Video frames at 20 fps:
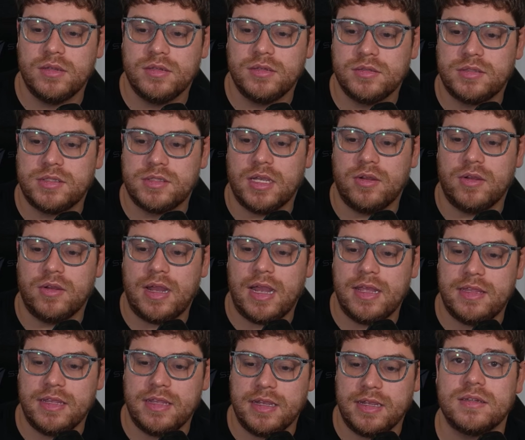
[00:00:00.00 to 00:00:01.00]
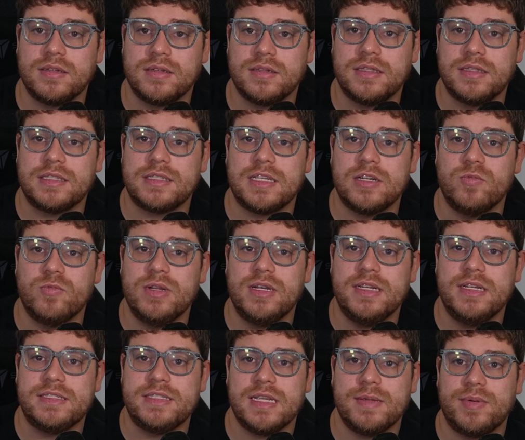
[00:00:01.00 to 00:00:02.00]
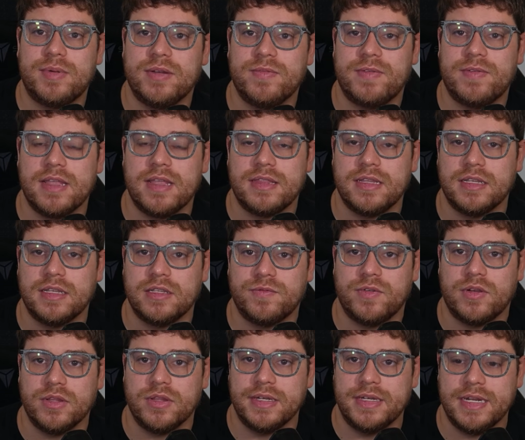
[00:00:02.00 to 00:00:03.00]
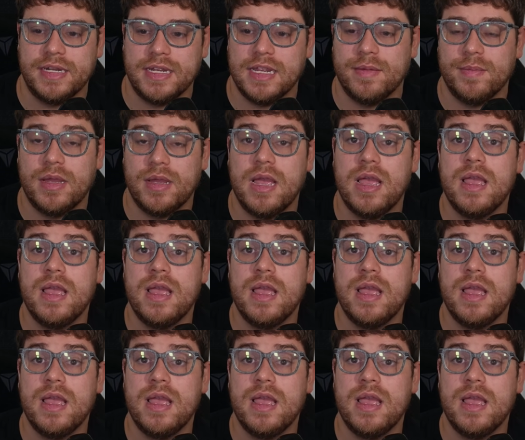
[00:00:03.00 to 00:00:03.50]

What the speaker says: So I think this can really simplify things for the DM,